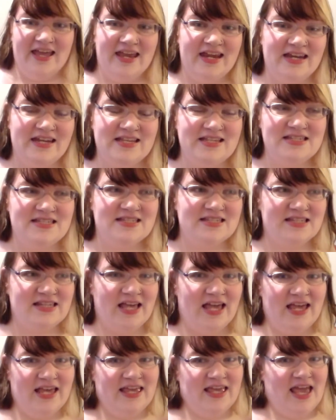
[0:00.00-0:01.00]
It is
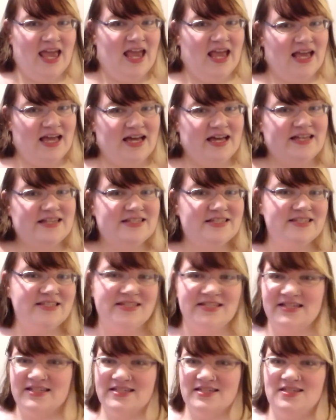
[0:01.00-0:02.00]
like a
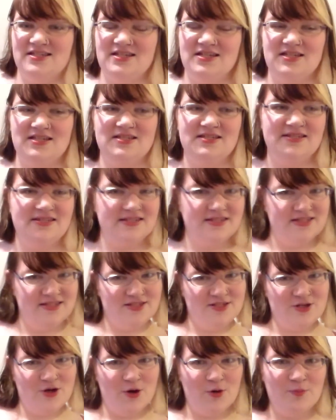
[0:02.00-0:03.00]
sixties
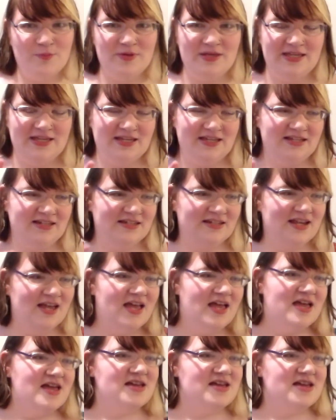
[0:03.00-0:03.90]
dystopian